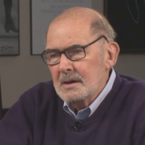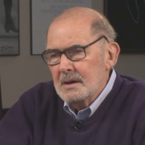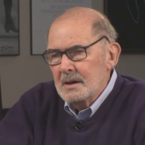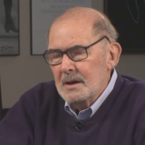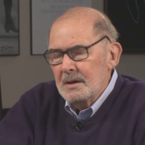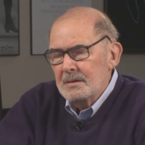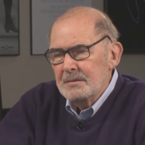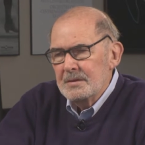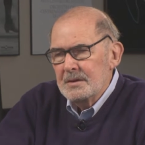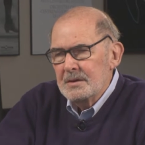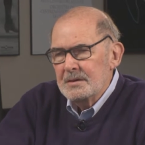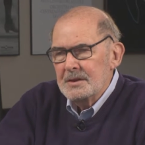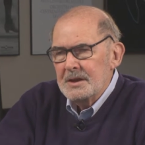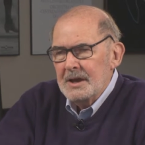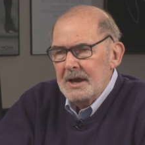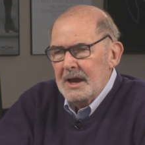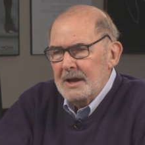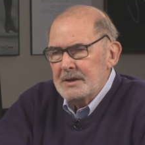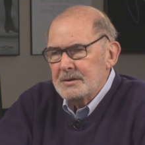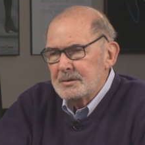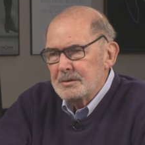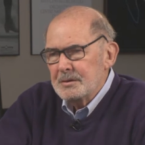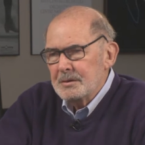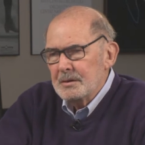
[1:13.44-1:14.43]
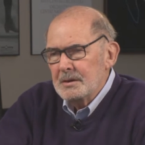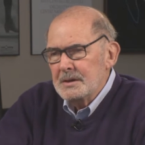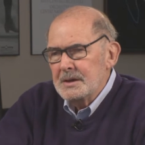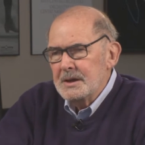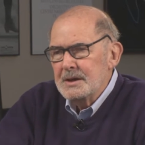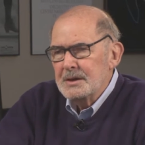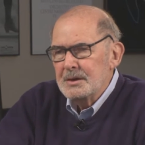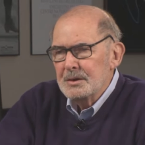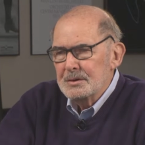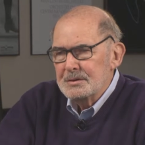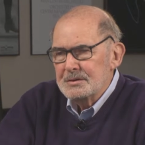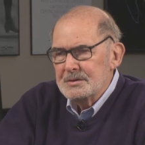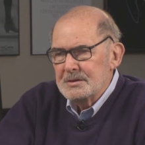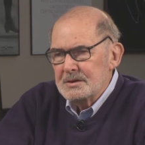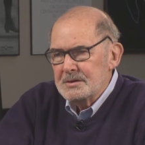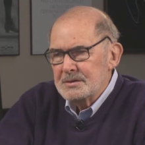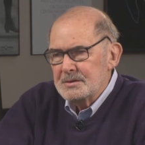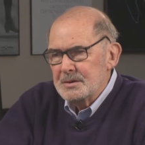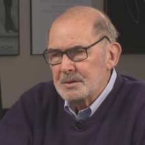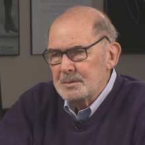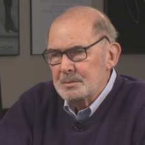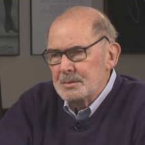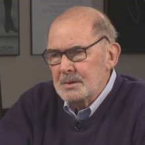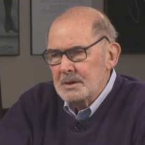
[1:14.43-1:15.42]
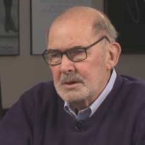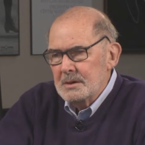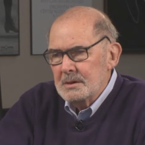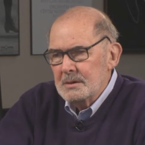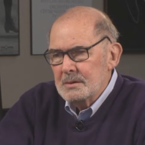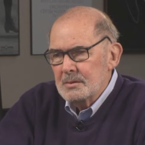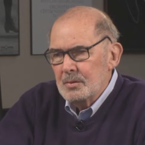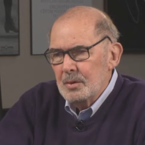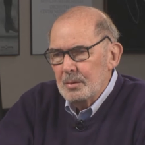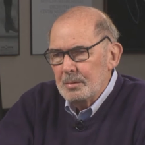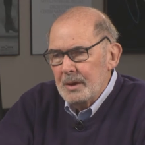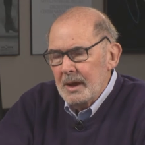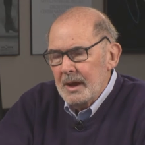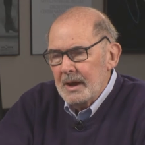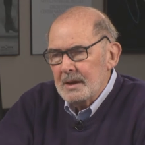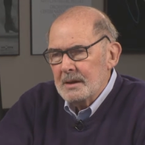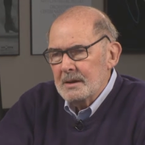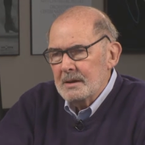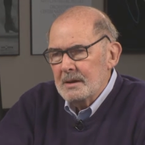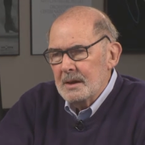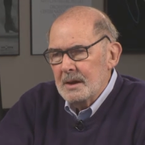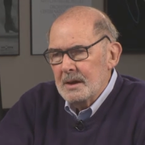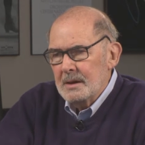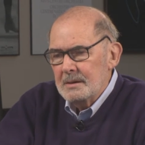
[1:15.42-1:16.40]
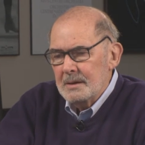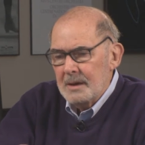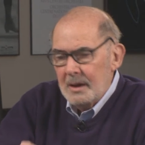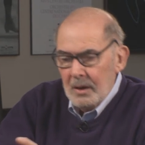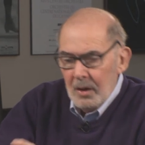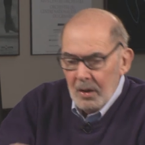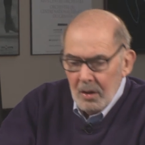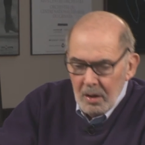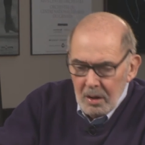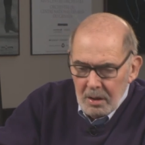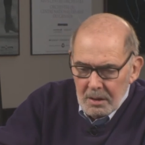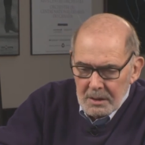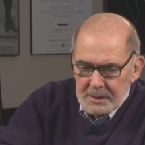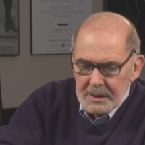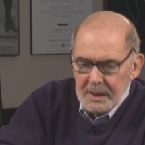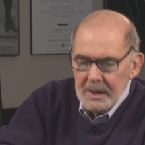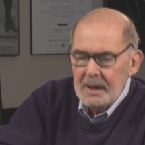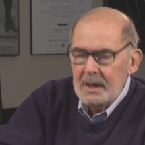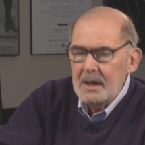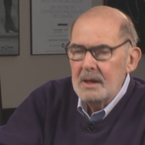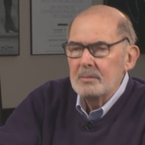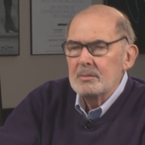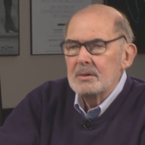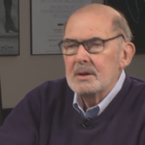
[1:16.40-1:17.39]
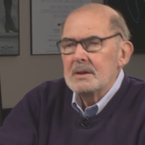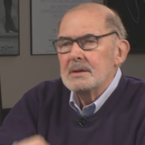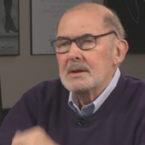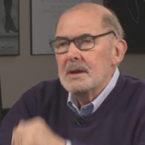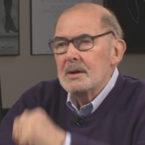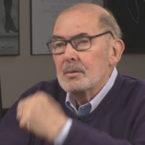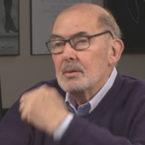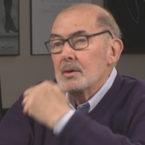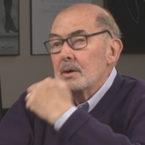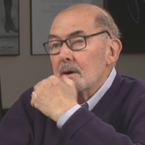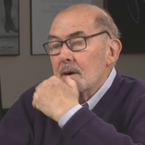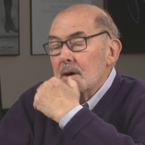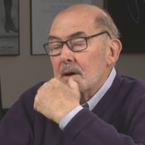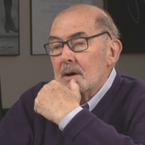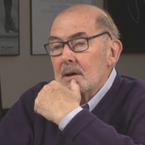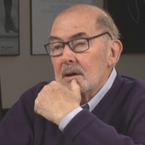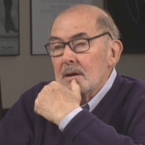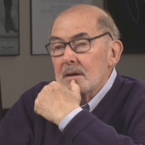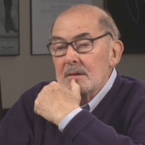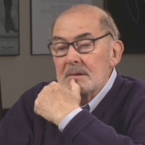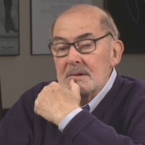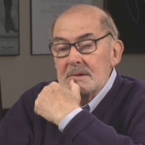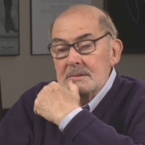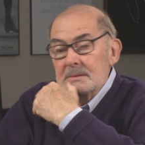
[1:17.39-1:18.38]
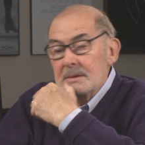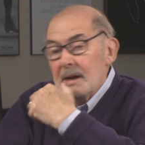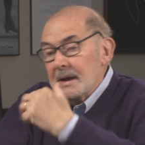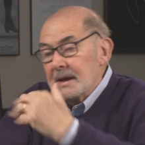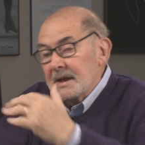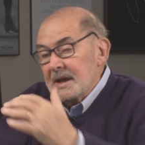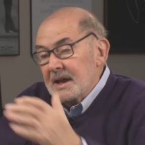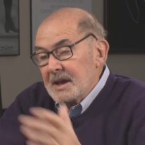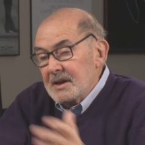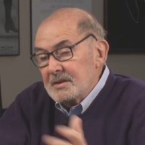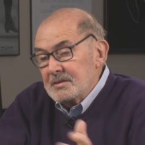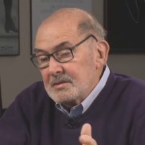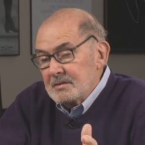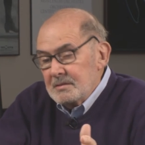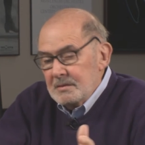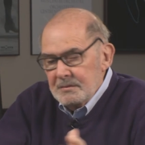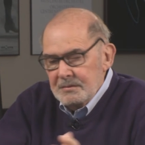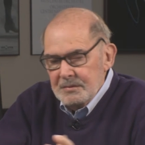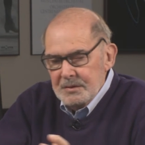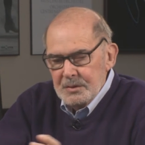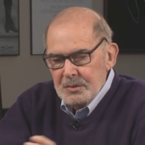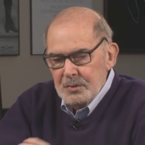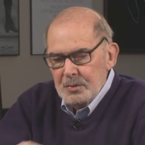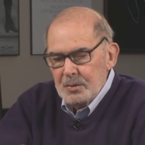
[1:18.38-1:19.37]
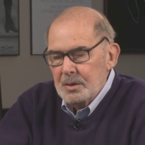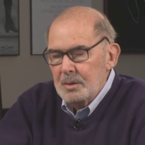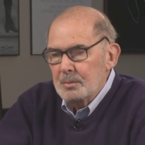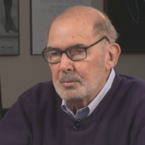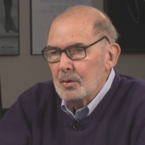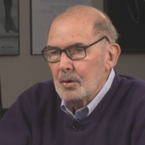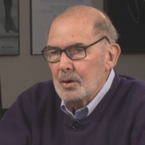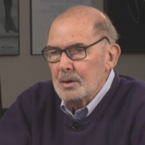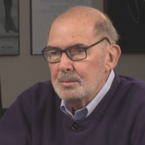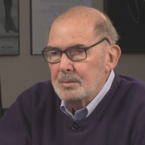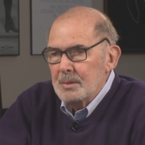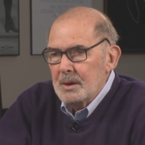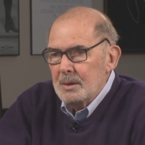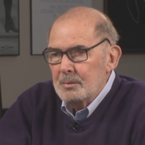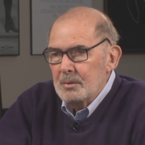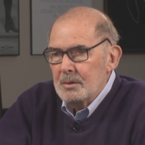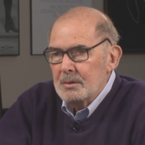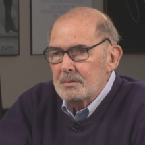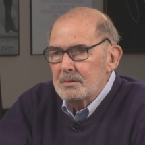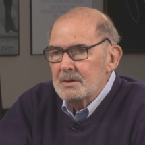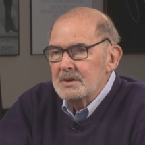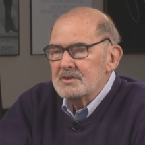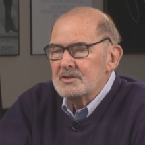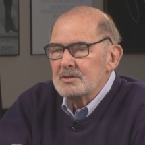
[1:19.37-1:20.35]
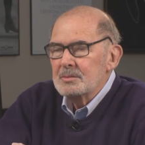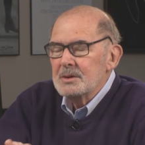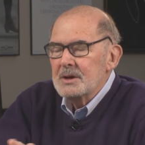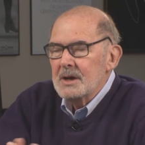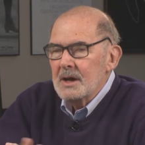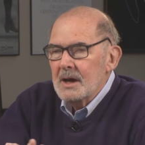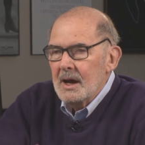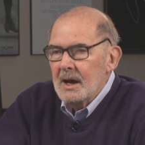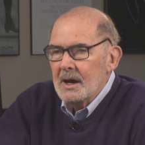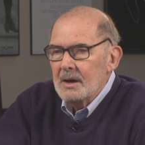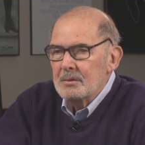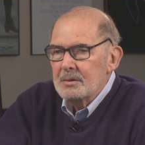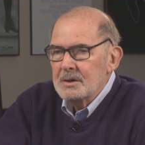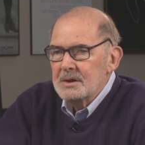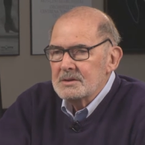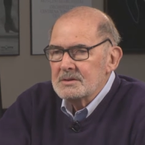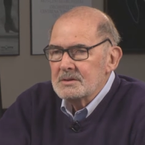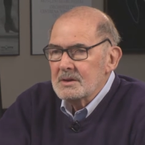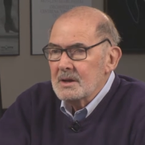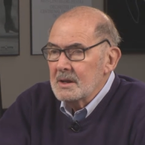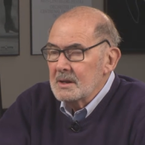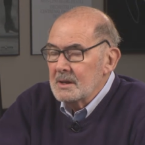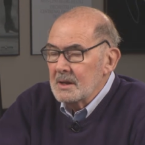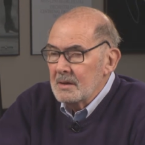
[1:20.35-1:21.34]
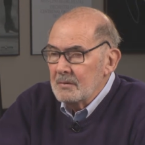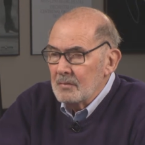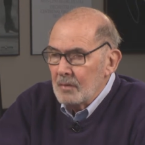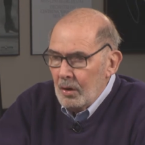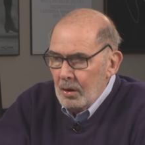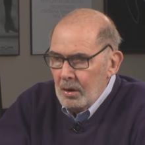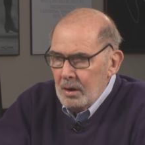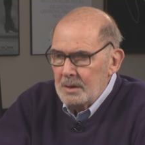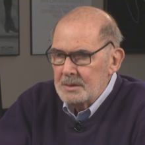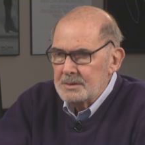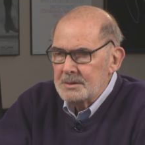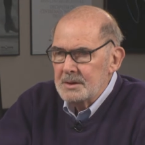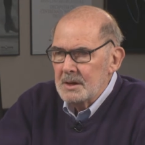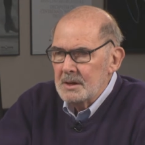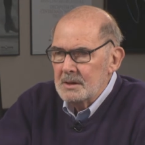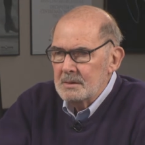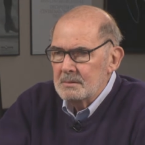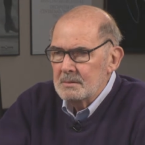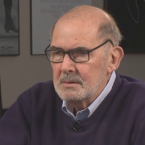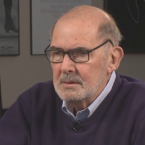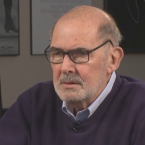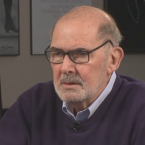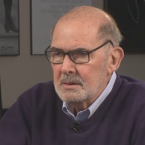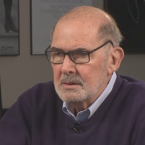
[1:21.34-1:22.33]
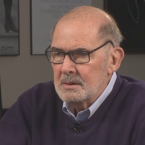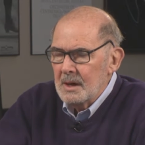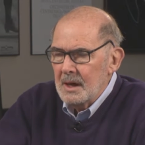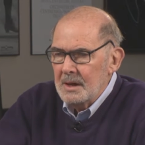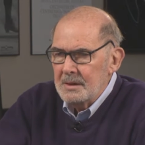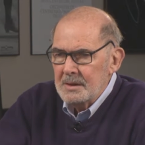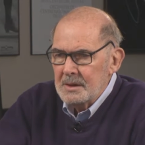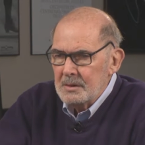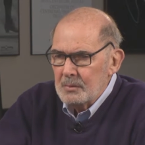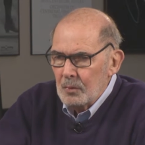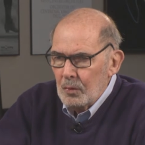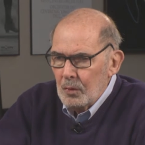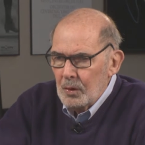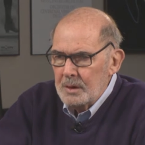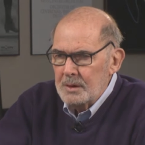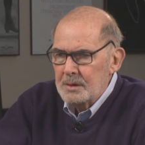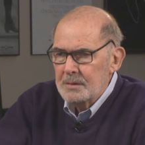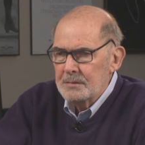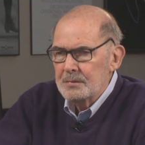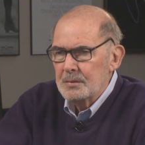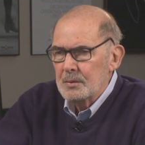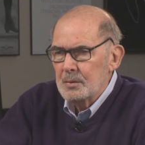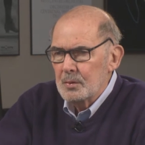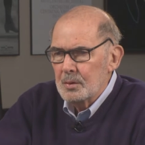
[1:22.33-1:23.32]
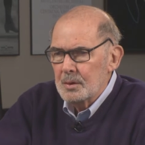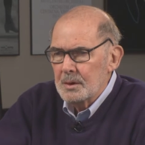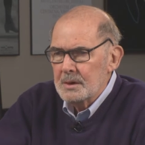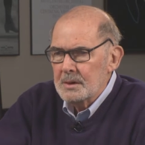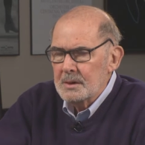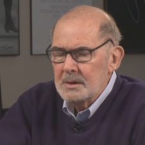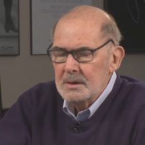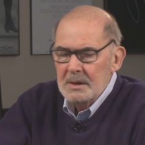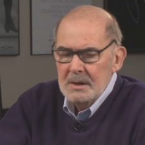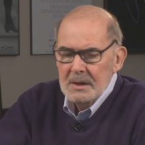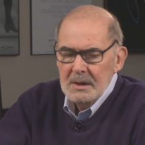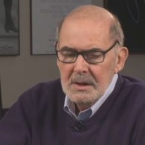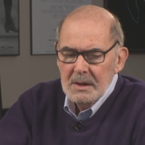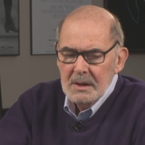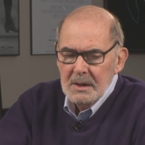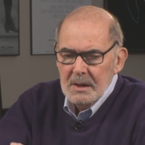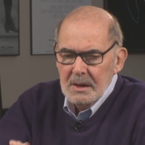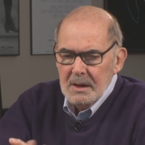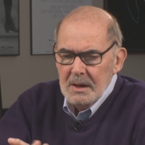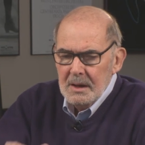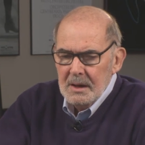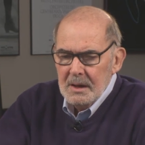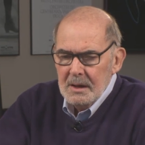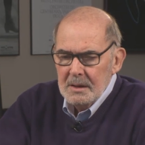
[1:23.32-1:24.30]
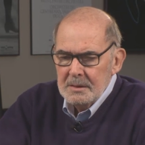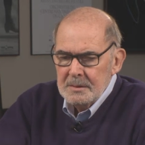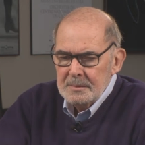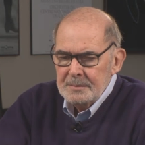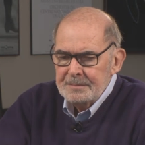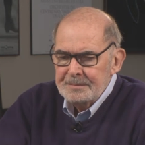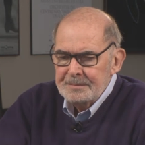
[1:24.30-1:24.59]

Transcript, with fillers: of the theatrical ecosystem in Quebec, and they all came, and they were all, I guess, if you were a board member, reasonably high risk, and they've all done, I think, wonderful work uh,